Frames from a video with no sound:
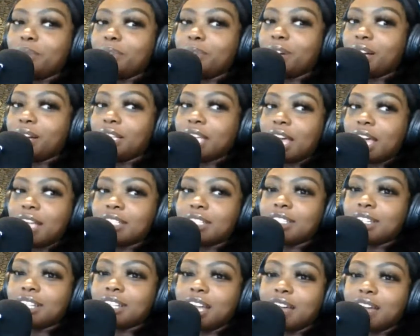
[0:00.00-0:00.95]

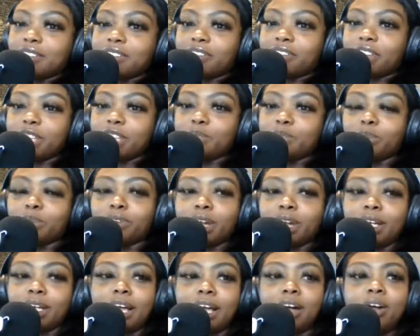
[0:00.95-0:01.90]
broadcasting live to Facebook
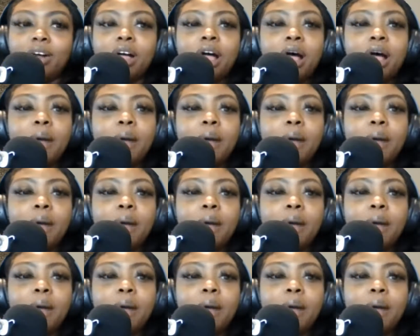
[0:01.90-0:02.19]
right now,